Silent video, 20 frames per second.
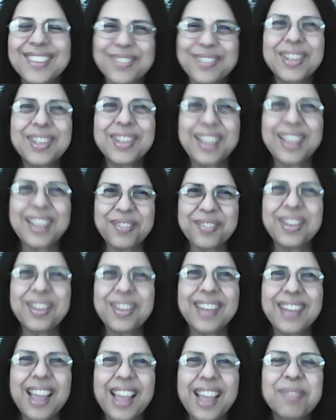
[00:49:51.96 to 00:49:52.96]
But I'm
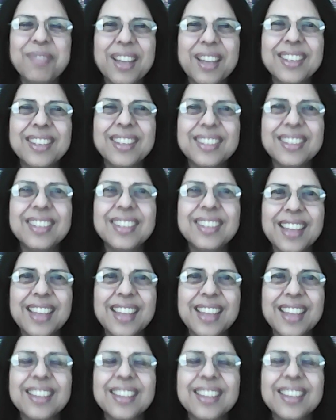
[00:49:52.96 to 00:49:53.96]
very happy I did it. I
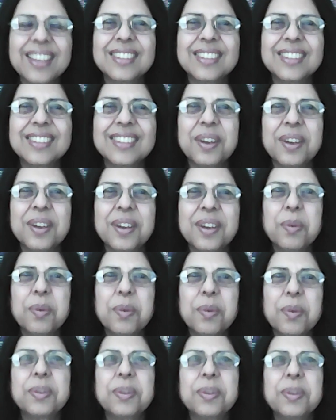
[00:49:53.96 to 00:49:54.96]
think it's a
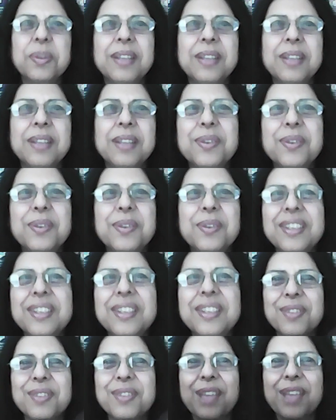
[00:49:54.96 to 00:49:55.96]
worthwhile story.
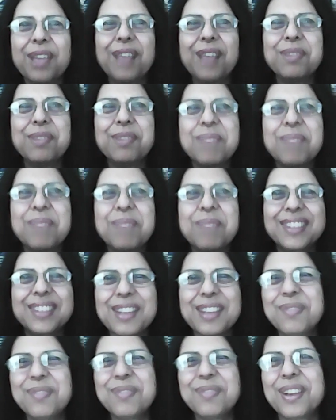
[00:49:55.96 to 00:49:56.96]
So if you haven't picked it
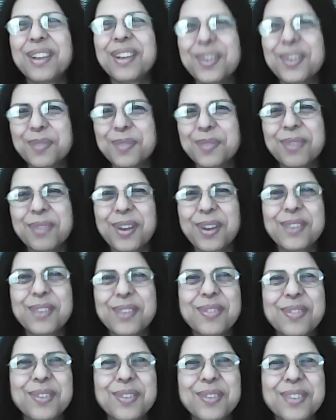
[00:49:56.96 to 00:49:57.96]
up, I hope all of
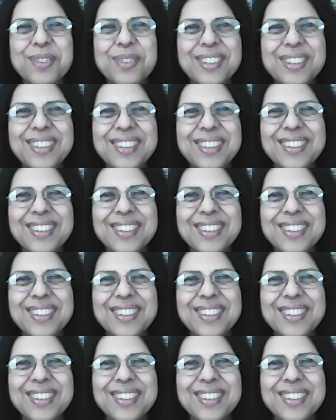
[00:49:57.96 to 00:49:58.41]
you will.